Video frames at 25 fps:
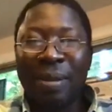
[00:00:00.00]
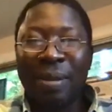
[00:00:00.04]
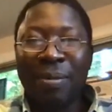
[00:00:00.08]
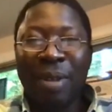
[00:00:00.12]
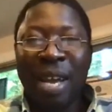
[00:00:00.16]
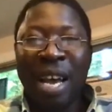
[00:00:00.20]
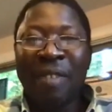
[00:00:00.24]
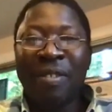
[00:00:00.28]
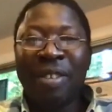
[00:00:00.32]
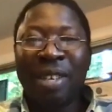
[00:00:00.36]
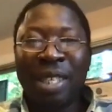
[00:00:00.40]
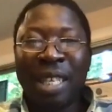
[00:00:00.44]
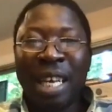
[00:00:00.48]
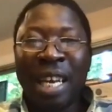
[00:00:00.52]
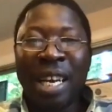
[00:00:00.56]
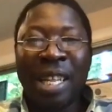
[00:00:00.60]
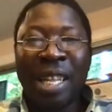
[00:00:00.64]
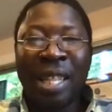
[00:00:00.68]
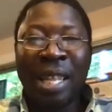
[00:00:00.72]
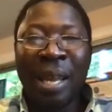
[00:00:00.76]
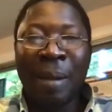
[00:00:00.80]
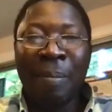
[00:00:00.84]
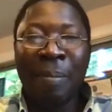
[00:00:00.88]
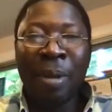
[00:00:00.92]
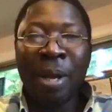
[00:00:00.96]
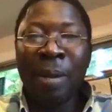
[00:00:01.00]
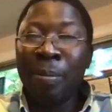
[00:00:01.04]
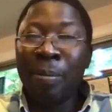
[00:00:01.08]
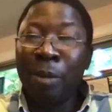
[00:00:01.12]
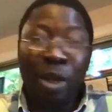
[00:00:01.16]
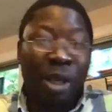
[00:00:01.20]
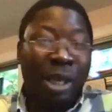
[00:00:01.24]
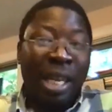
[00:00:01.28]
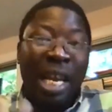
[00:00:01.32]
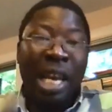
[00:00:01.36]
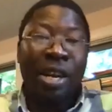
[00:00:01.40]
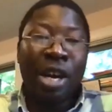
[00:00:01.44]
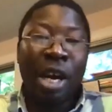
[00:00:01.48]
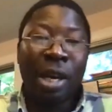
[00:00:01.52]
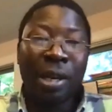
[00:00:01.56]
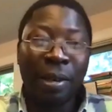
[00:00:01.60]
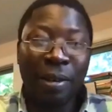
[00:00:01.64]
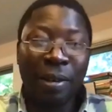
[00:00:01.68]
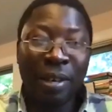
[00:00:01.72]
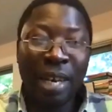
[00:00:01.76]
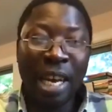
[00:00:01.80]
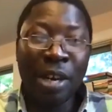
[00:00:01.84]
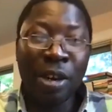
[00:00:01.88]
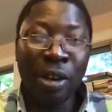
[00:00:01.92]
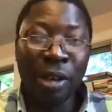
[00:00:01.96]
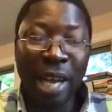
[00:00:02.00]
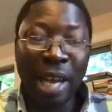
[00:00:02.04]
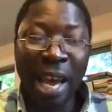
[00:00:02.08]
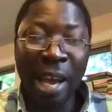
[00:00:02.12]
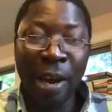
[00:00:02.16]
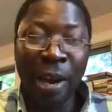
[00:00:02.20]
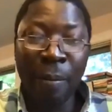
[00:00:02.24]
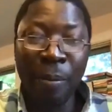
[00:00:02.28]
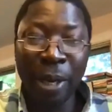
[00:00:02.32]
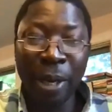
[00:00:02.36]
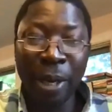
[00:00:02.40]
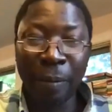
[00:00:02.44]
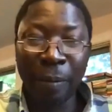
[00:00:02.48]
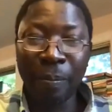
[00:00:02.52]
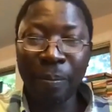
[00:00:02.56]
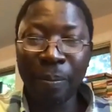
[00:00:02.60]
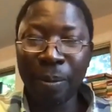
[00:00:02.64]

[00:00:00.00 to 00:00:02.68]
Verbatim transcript: we haven't studied them because they're not they're not Arabic.